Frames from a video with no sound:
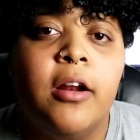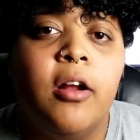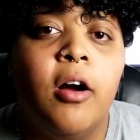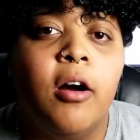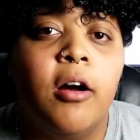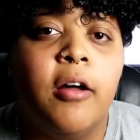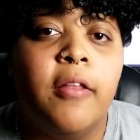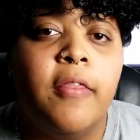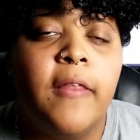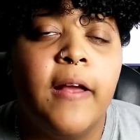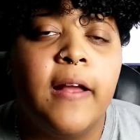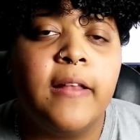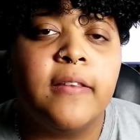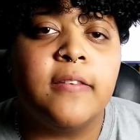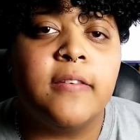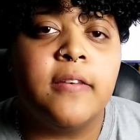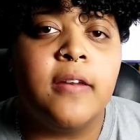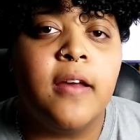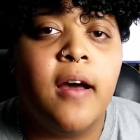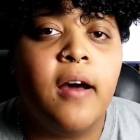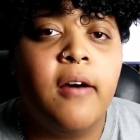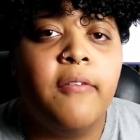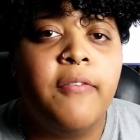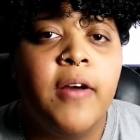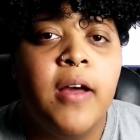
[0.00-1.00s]
on that
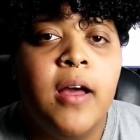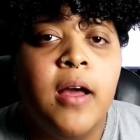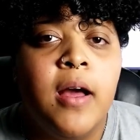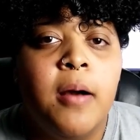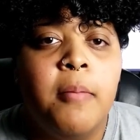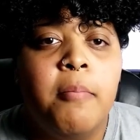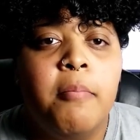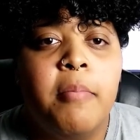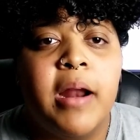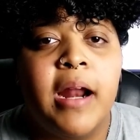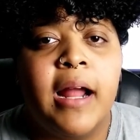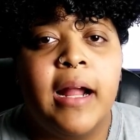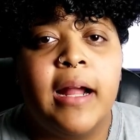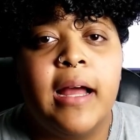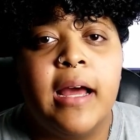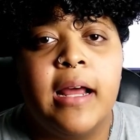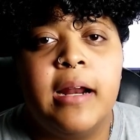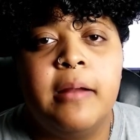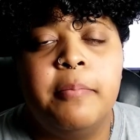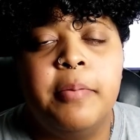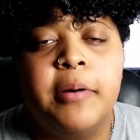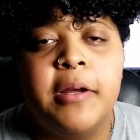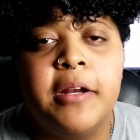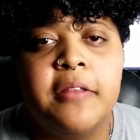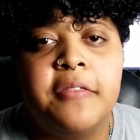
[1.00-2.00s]
stuff. But I kind
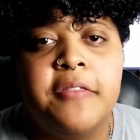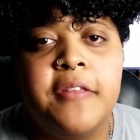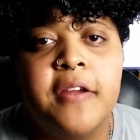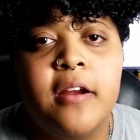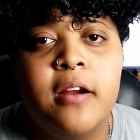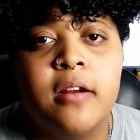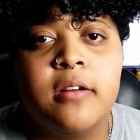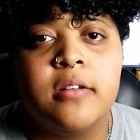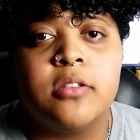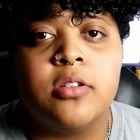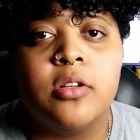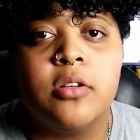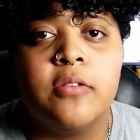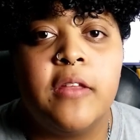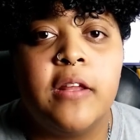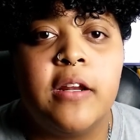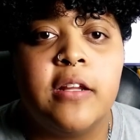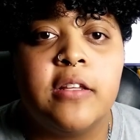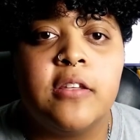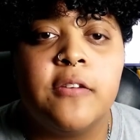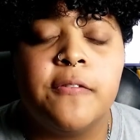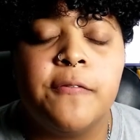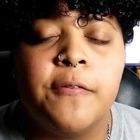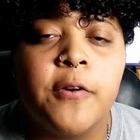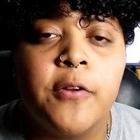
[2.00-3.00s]
of put it there so that
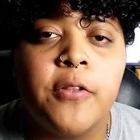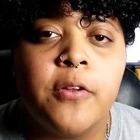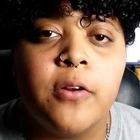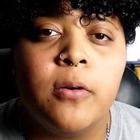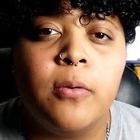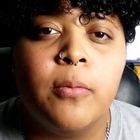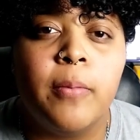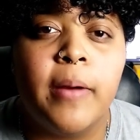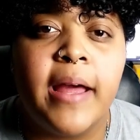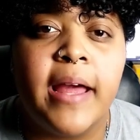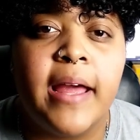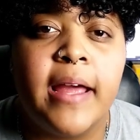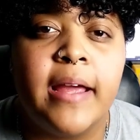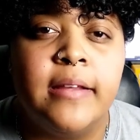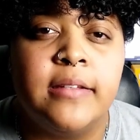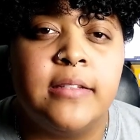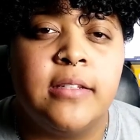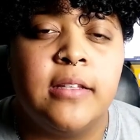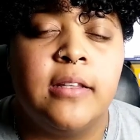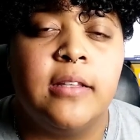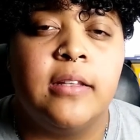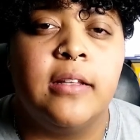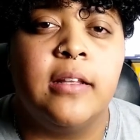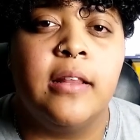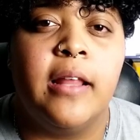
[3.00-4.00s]
it's further away,
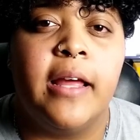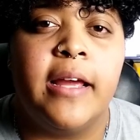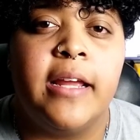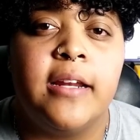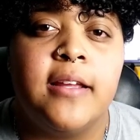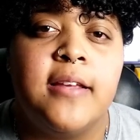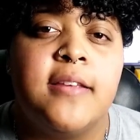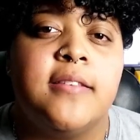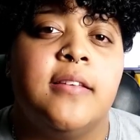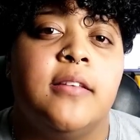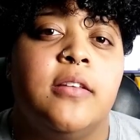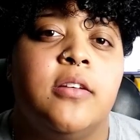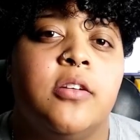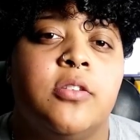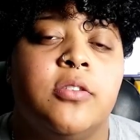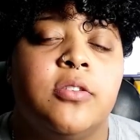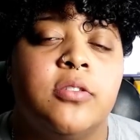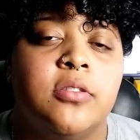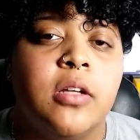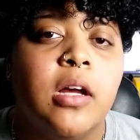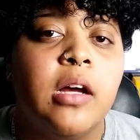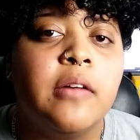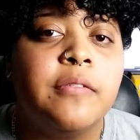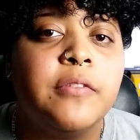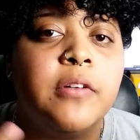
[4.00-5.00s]
so that the light is a little
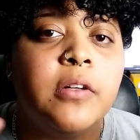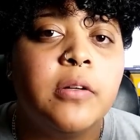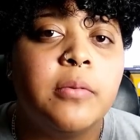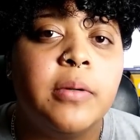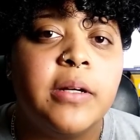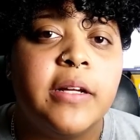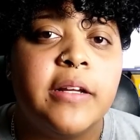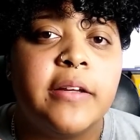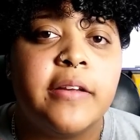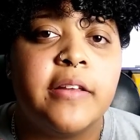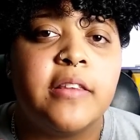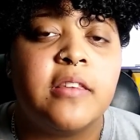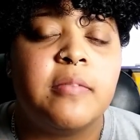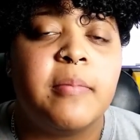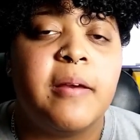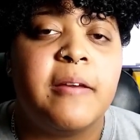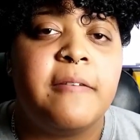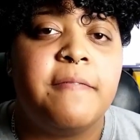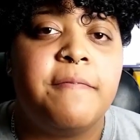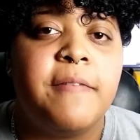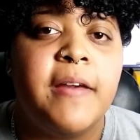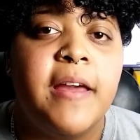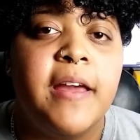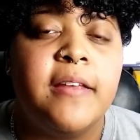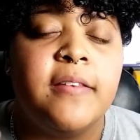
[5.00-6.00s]
softer when it hits my
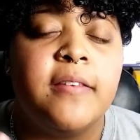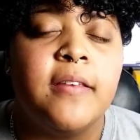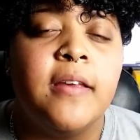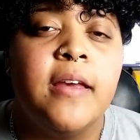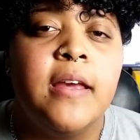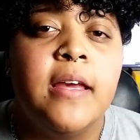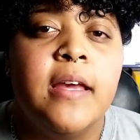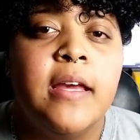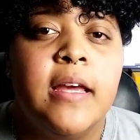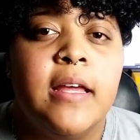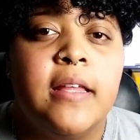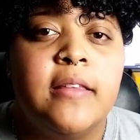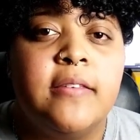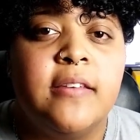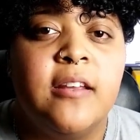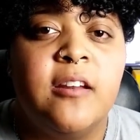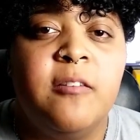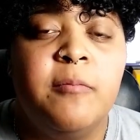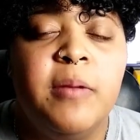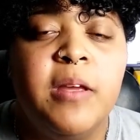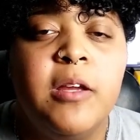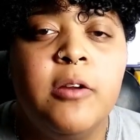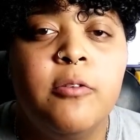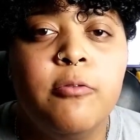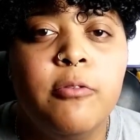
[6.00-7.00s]
face instead
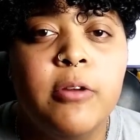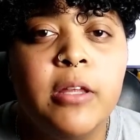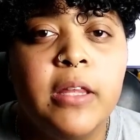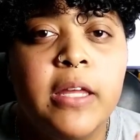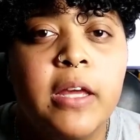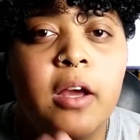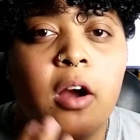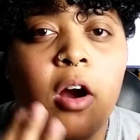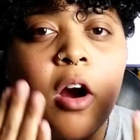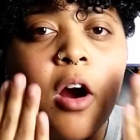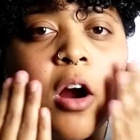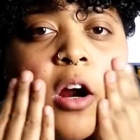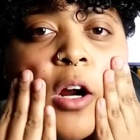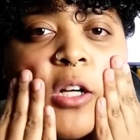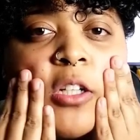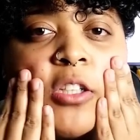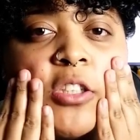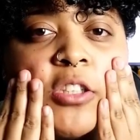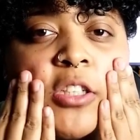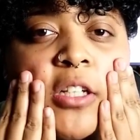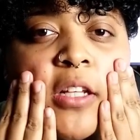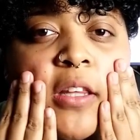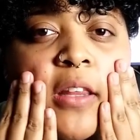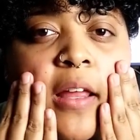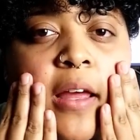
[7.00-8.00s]
of being really
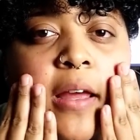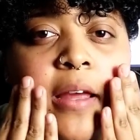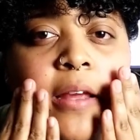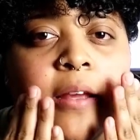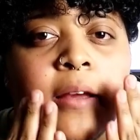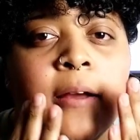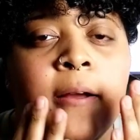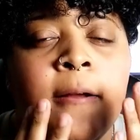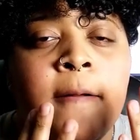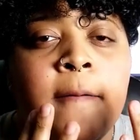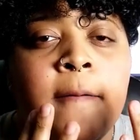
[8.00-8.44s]
harsh and like